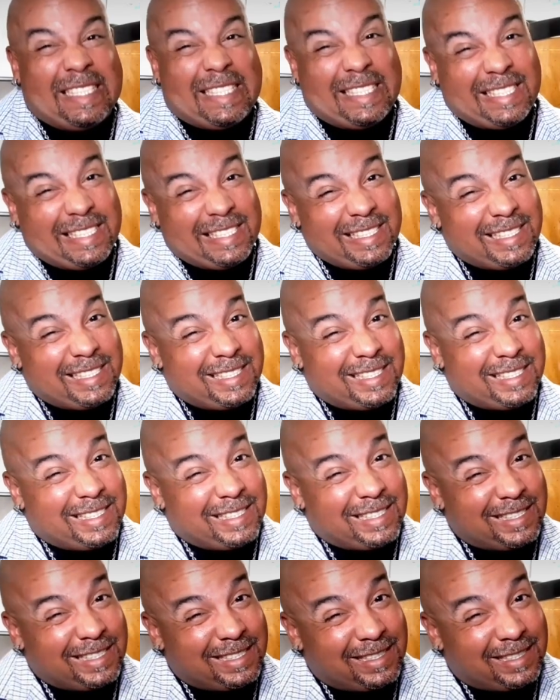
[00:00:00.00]

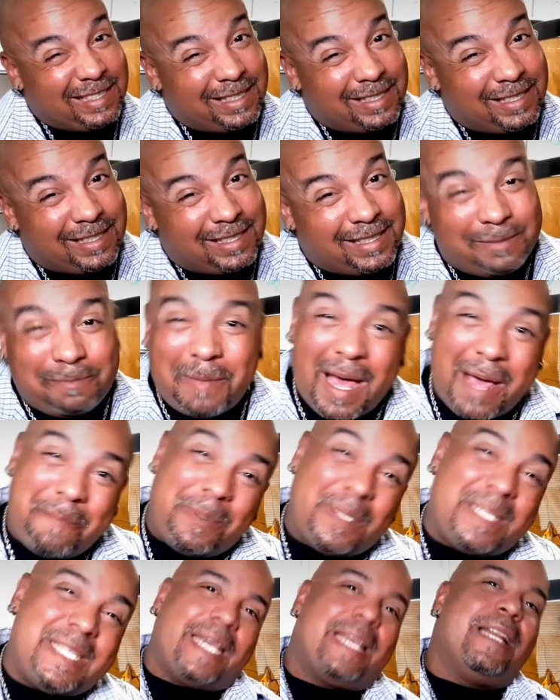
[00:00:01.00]
My
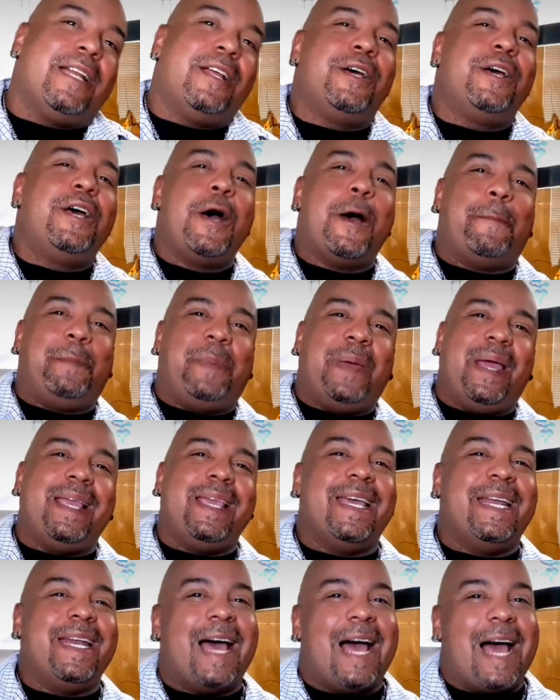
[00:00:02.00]
particular
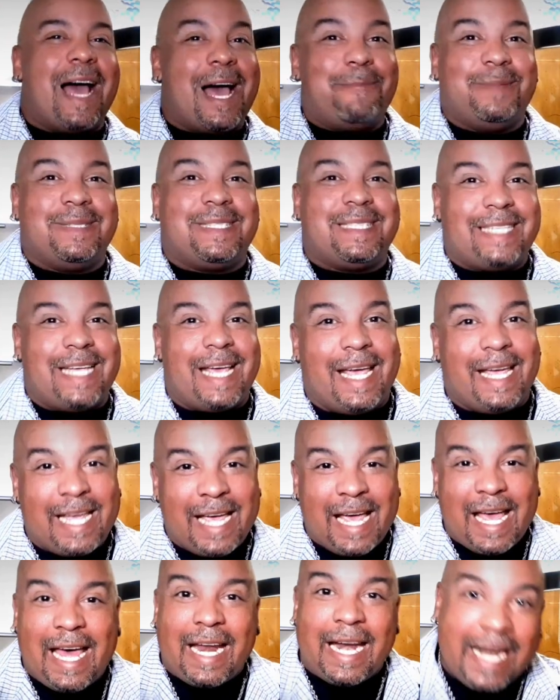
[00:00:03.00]
opinion,
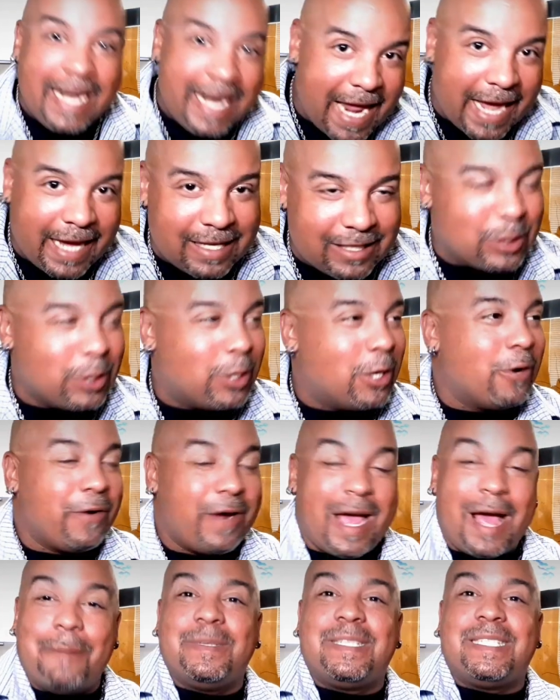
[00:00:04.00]
in
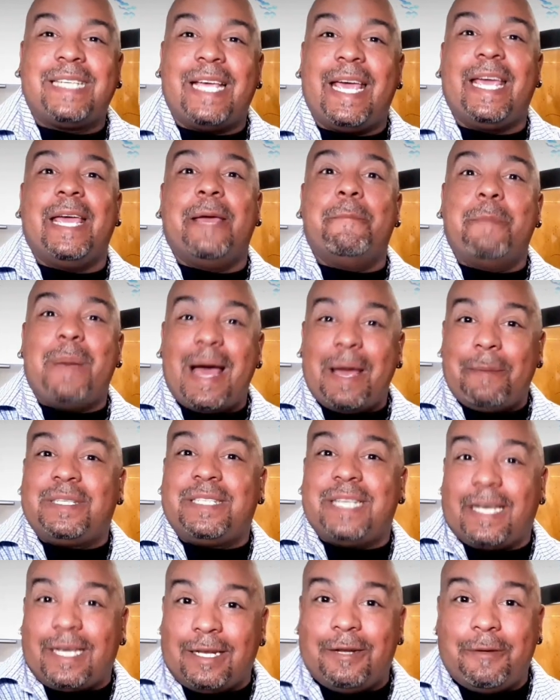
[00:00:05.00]
my
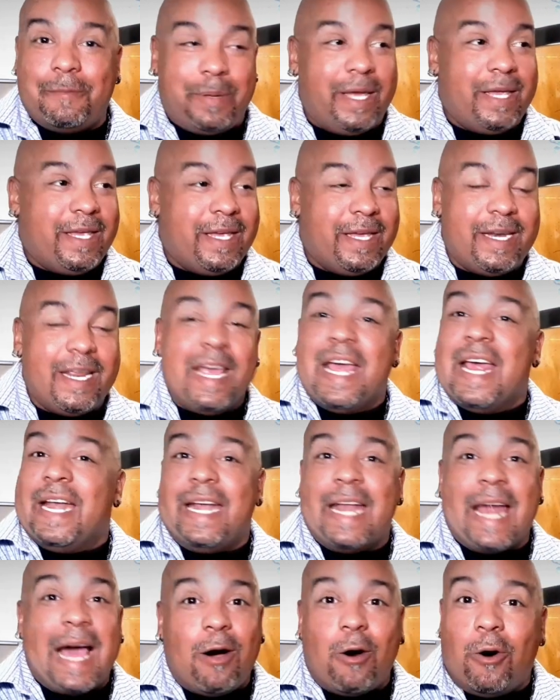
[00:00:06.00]
particular opinion,
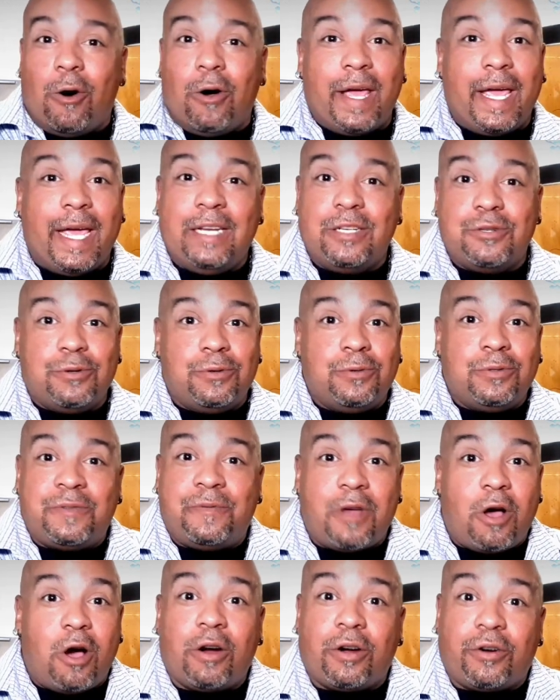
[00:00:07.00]
not all angels
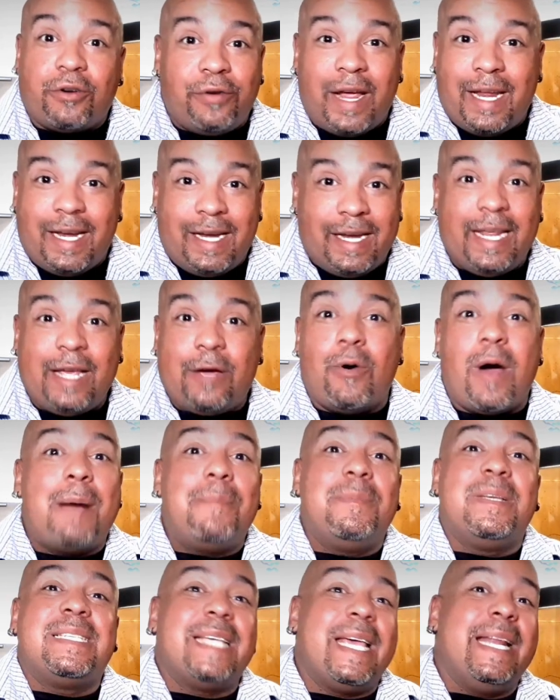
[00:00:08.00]
are created equal. I'm
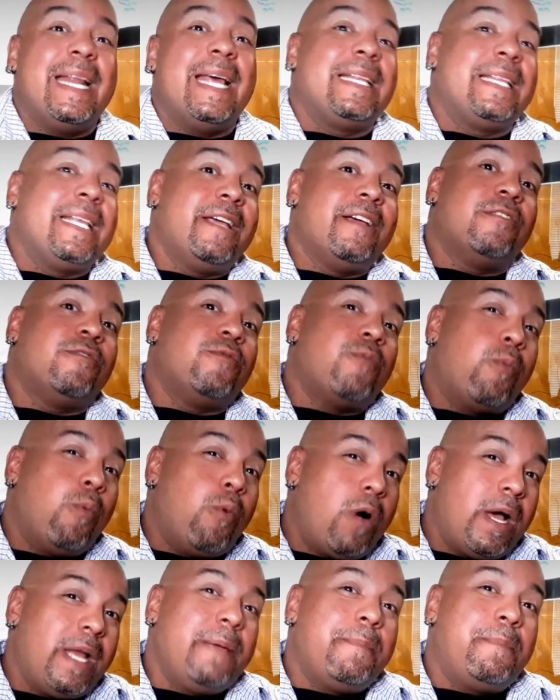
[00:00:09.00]
gonna say that there's
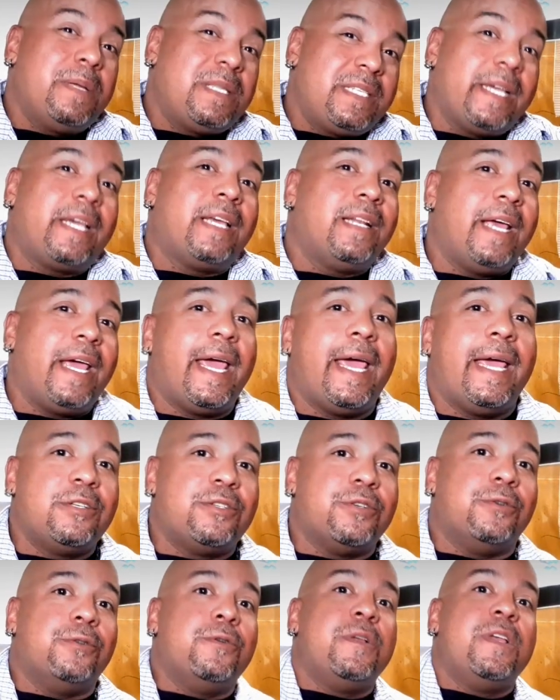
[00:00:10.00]
one in particular
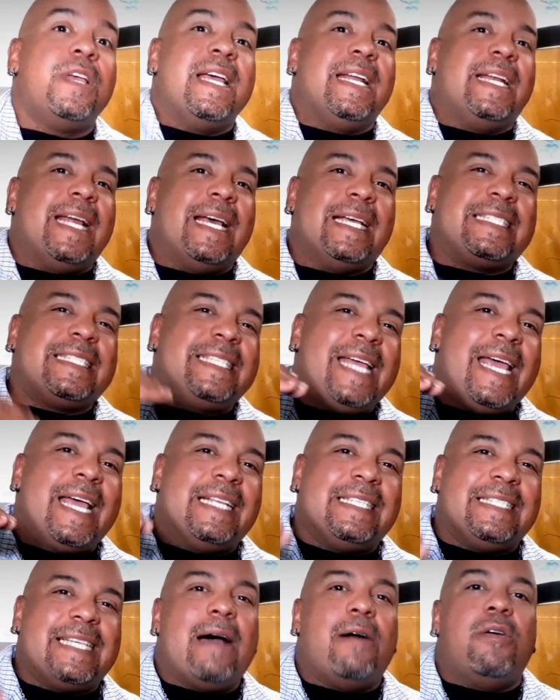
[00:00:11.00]
angel that
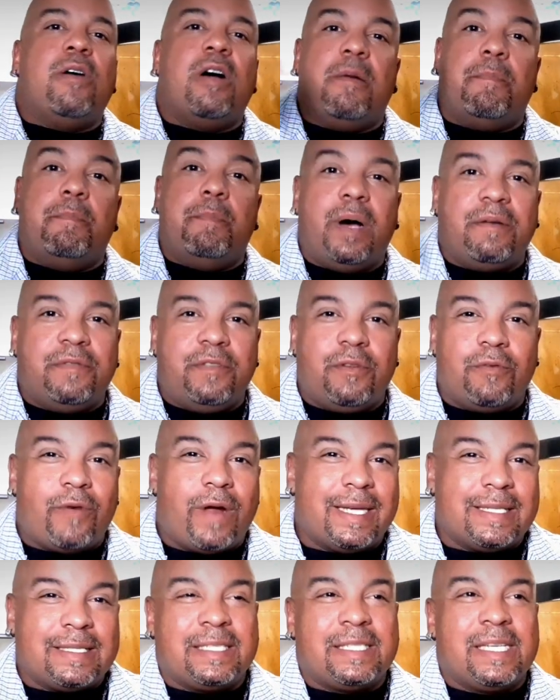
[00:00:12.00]
stands out above the
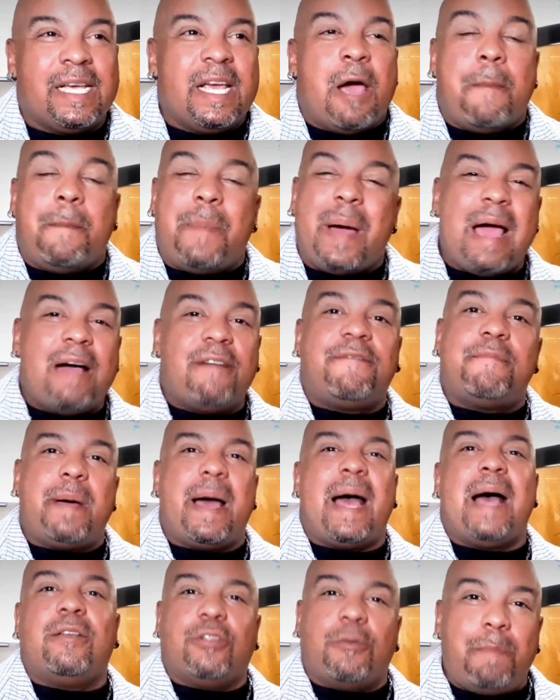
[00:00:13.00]
rest. Pound for
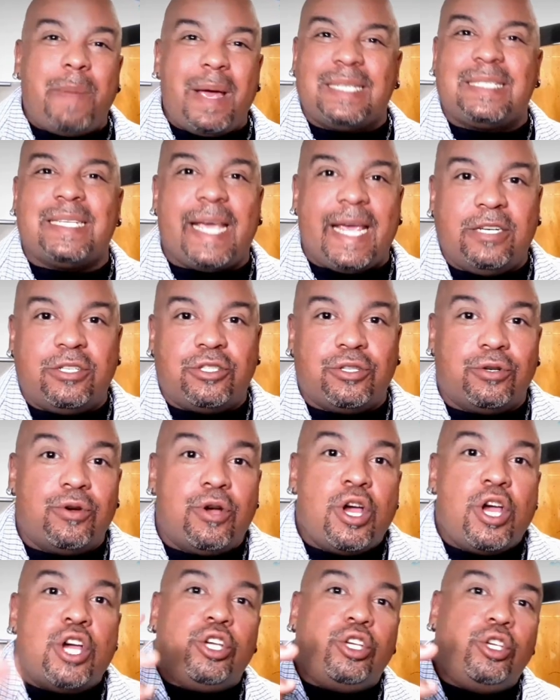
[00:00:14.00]
pound, the best
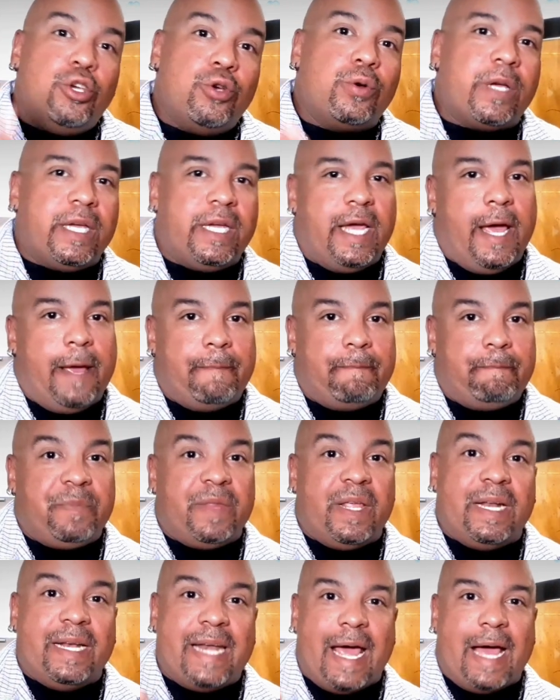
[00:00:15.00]
angel you can get.
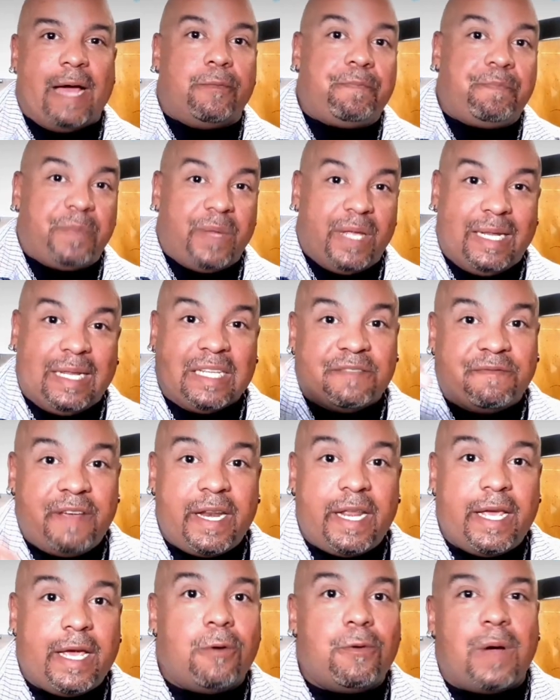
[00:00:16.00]
Now, in this
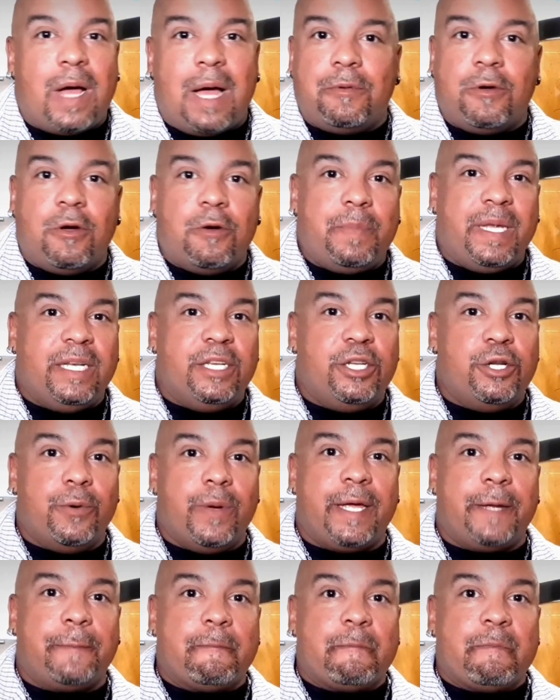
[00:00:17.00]
video, I'm gonna be
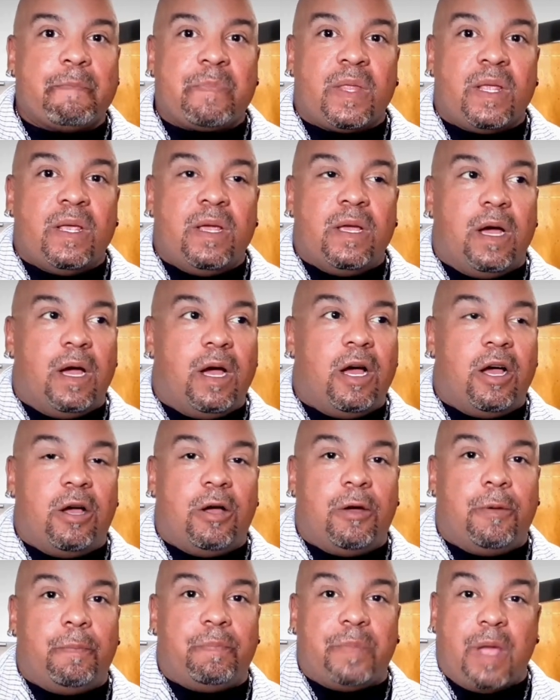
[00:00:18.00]
doing
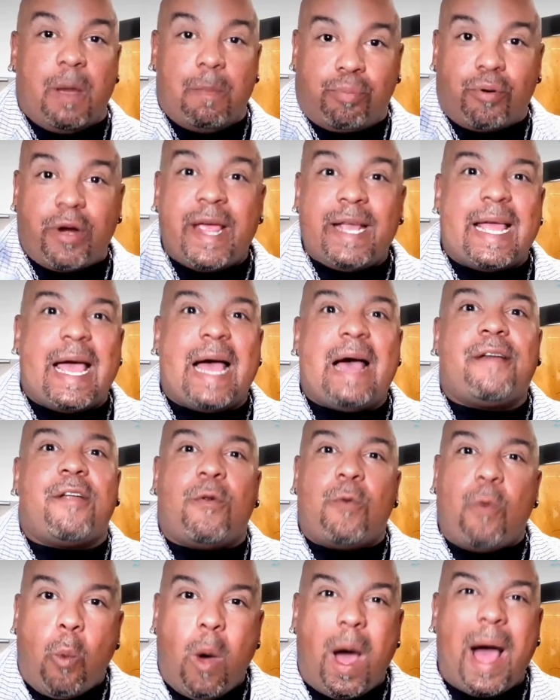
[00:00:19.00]
a breakdown
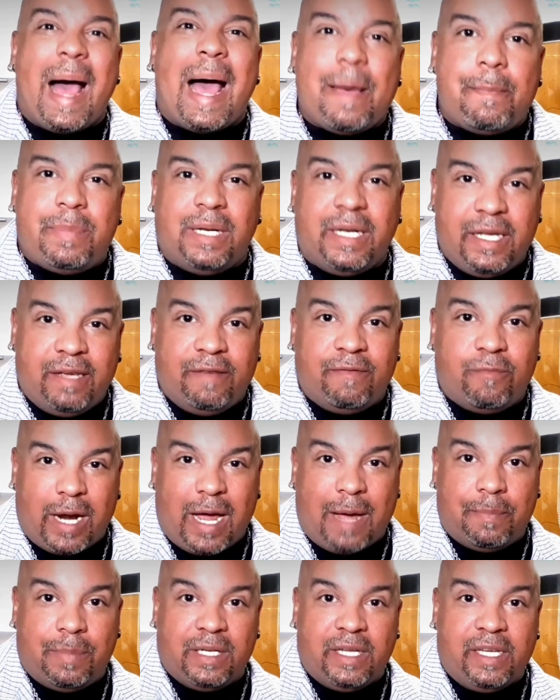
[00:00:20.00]
on why I believe what
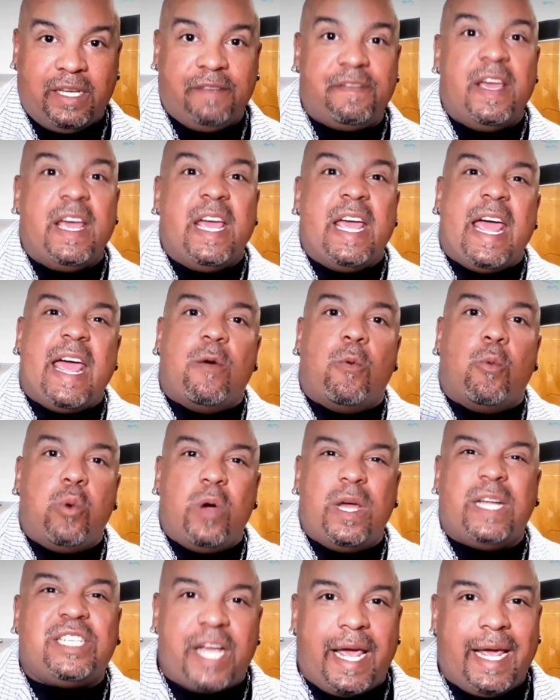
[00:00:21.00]
I believe and
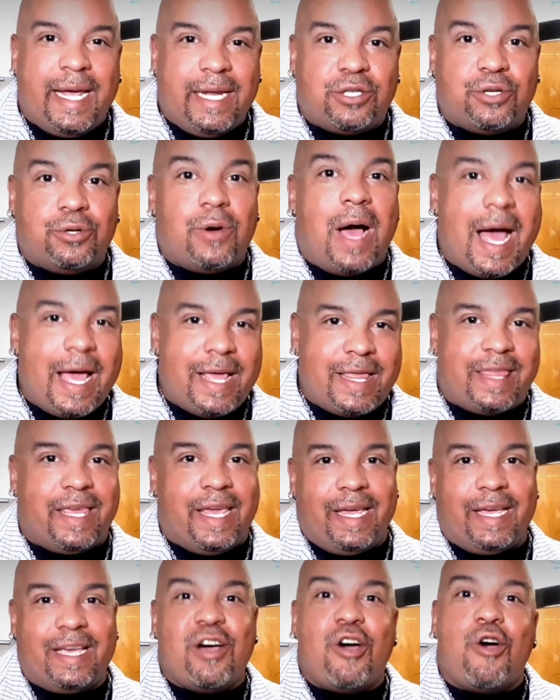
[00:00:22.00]
which angel I
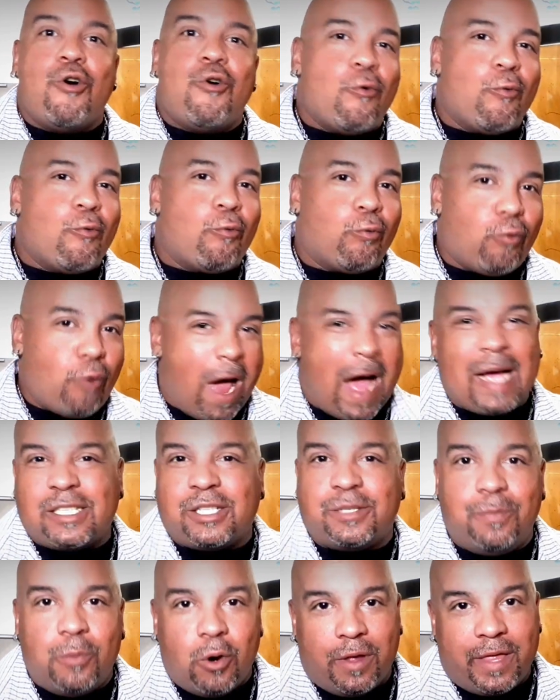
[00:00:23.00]
think
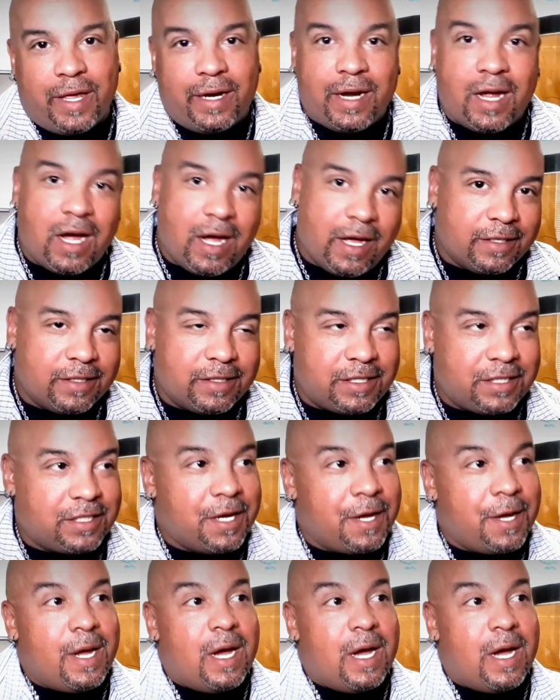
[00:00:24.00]
rocks more than the others.